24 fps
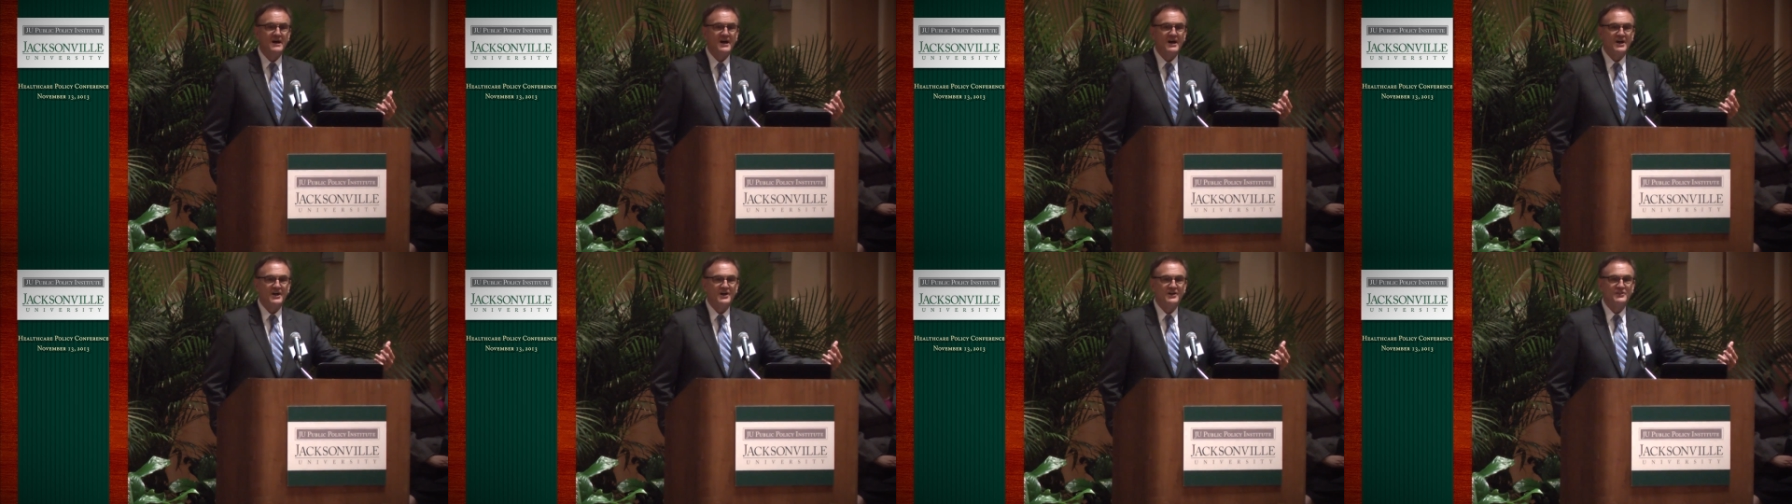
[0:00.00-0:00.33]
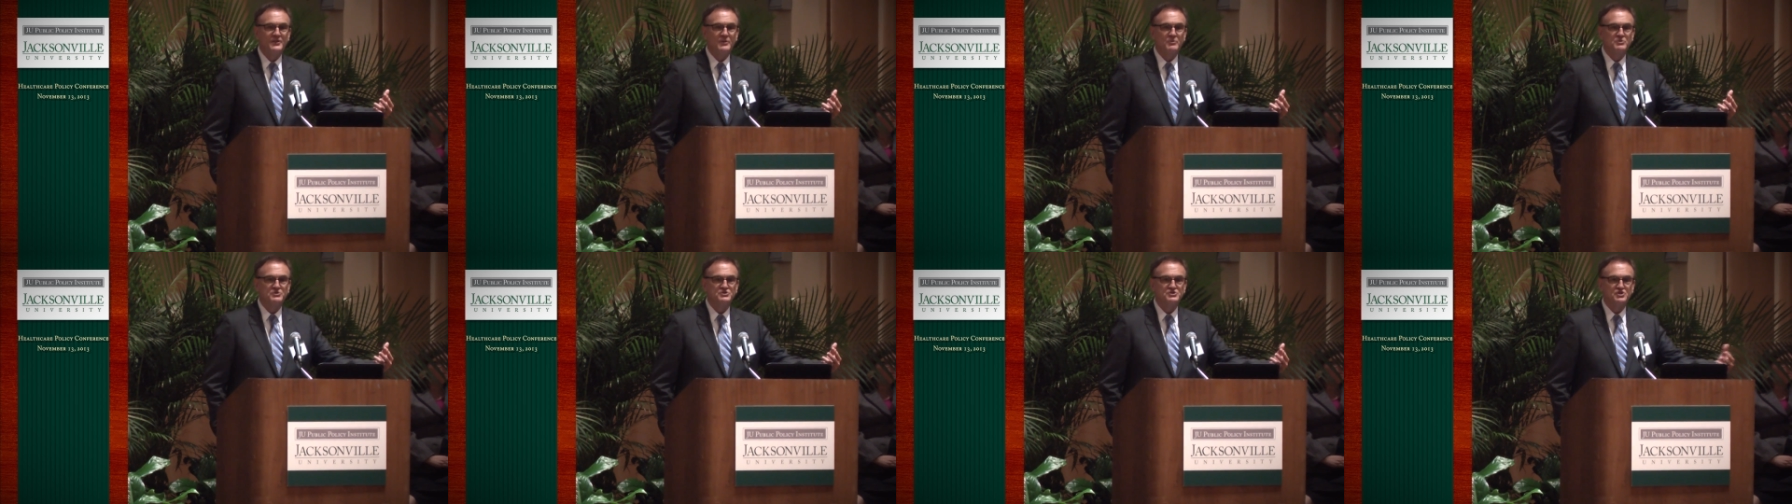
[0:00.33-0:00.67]

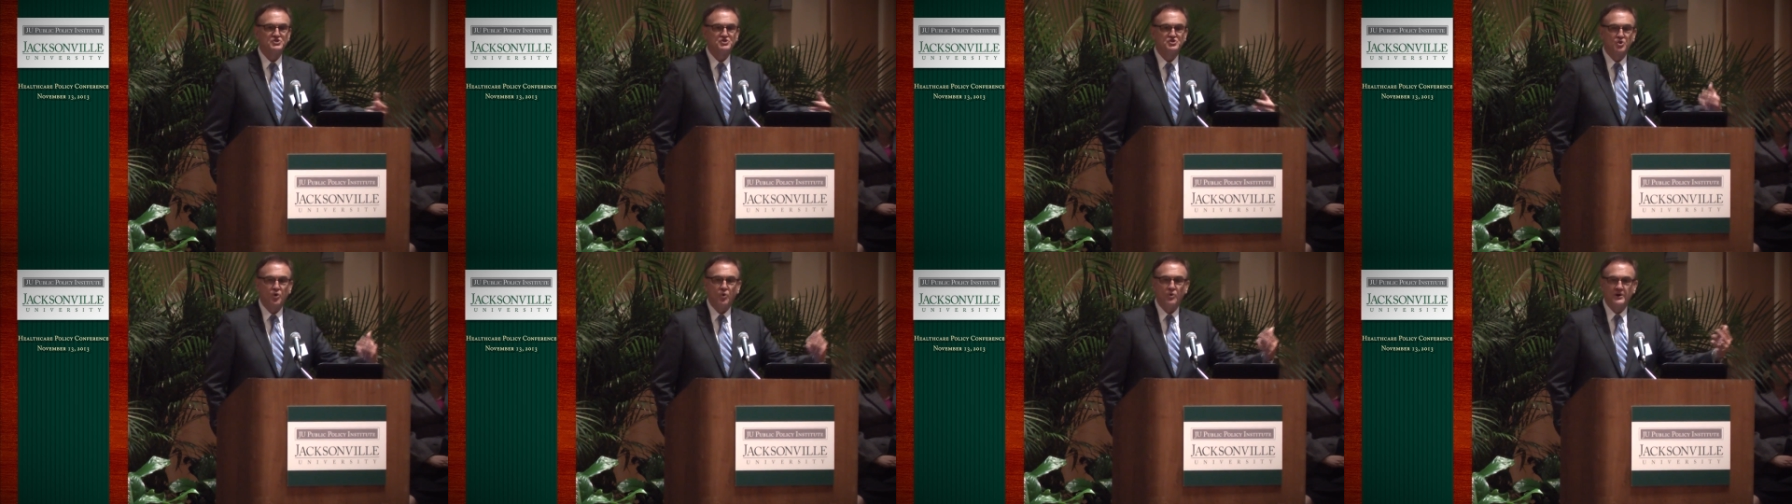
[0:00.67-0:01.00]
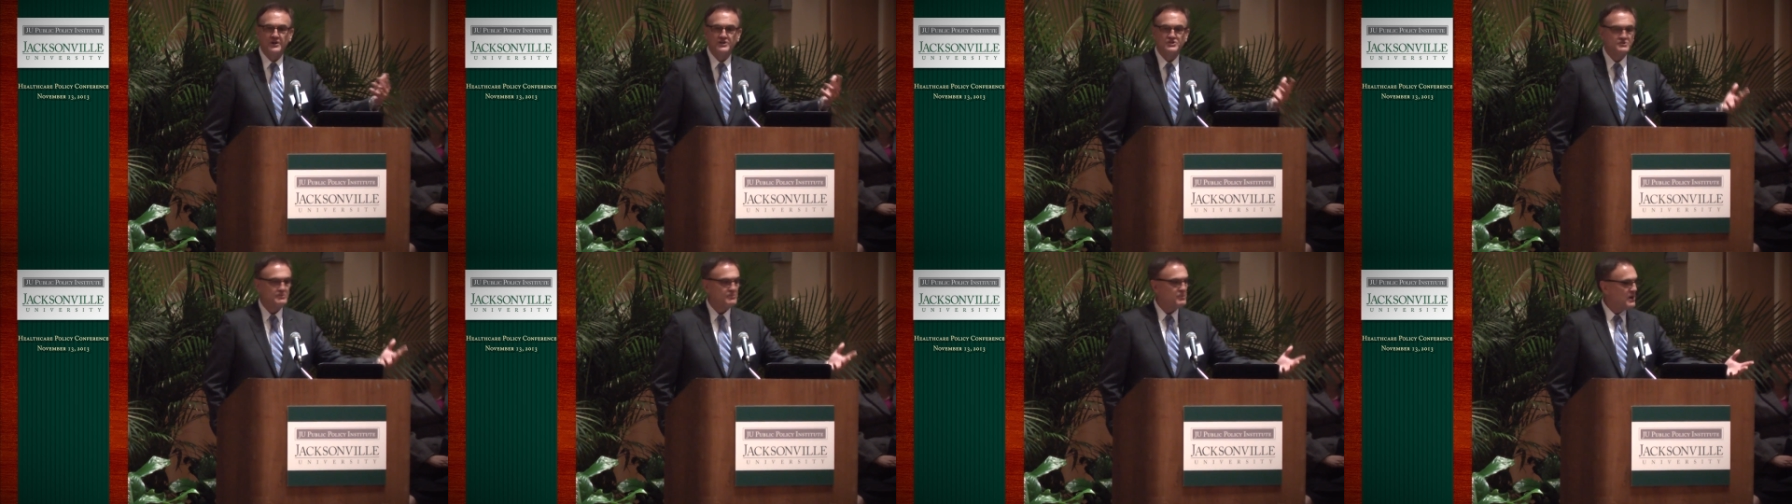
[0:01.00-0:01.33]
there was a
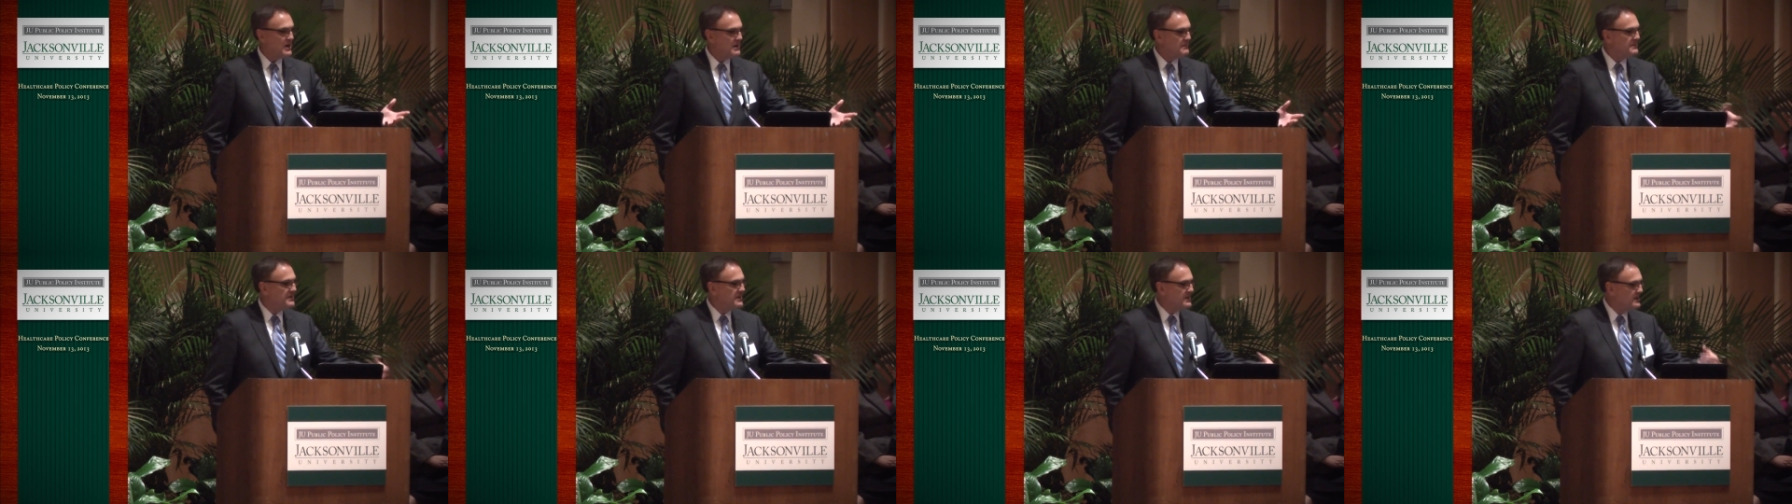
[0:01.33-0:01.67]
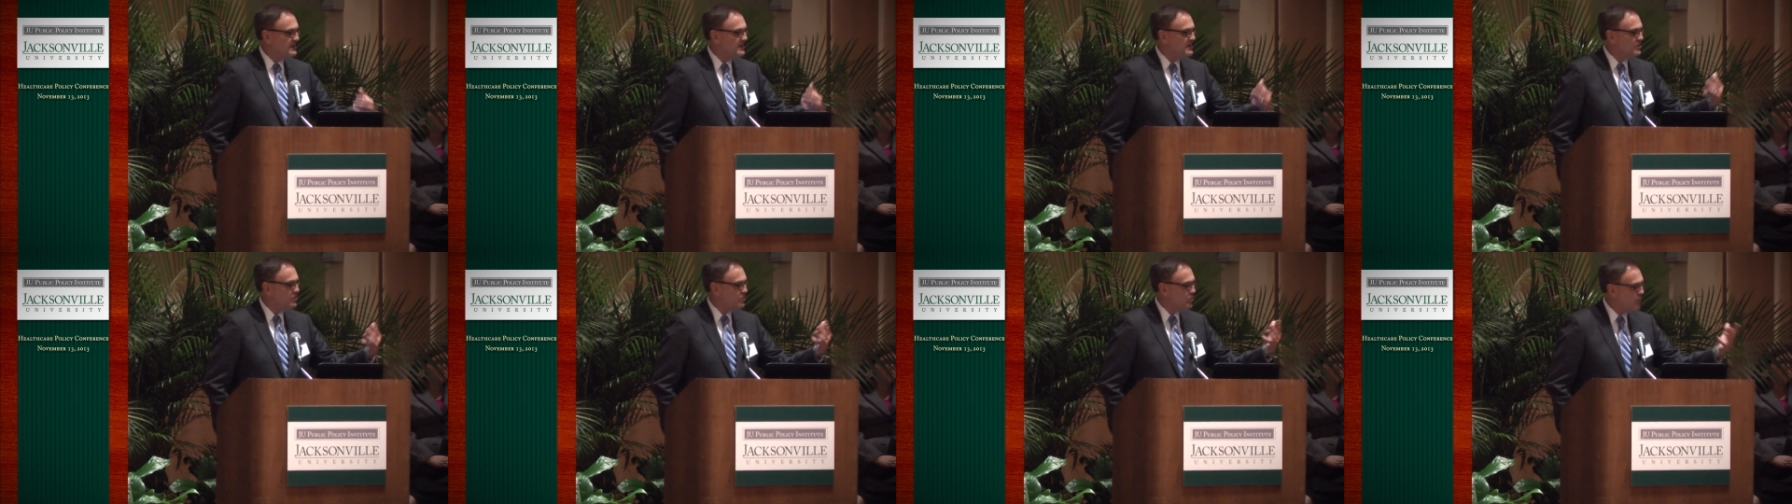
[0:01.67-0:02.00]
shortage of primary
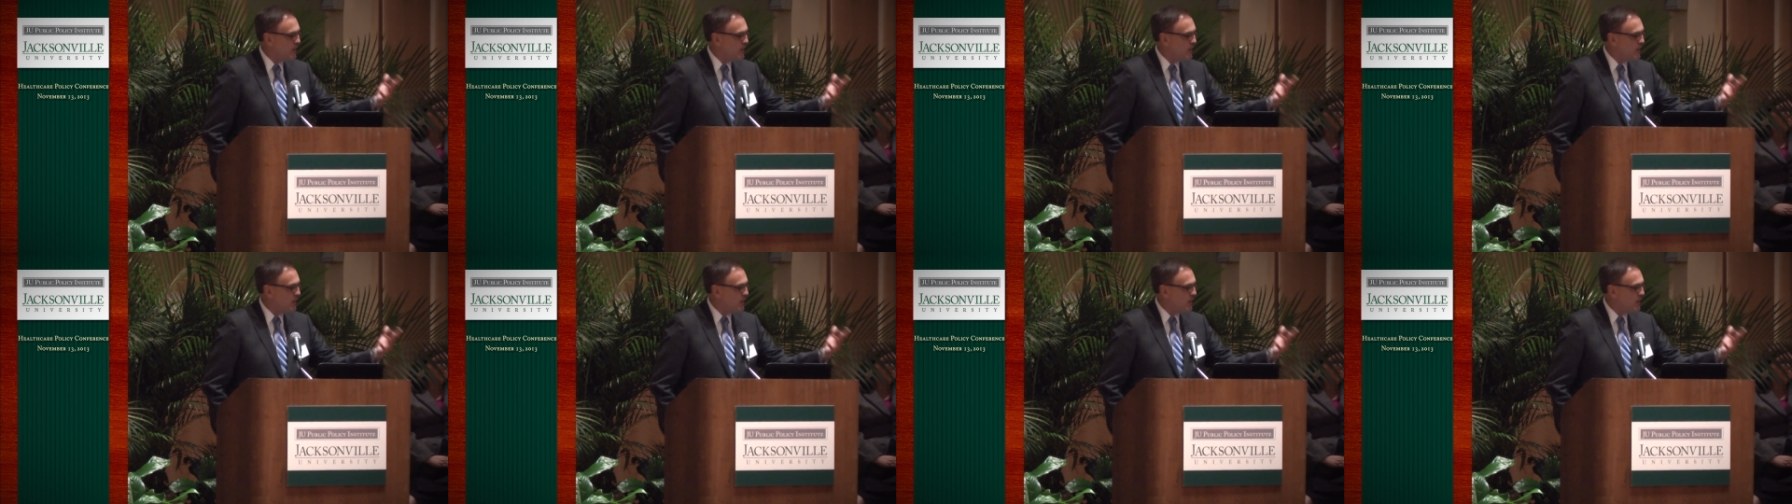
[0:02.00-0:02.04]
care,